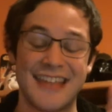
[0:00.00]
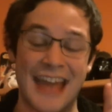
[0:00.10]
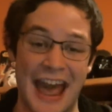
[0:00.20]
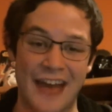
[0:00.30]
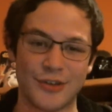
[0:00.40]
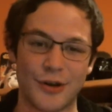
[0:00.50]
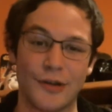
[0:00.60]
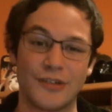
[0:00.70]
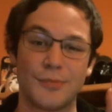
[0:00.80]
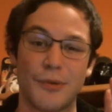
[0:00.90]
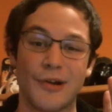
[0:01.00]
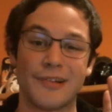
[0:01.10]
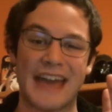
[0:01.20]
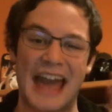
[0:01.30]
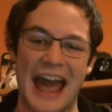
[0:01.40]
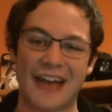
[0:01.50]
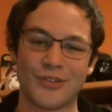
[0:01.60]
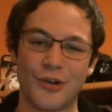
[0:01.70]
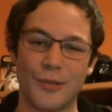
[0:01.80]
asshole, a spoiled asshole,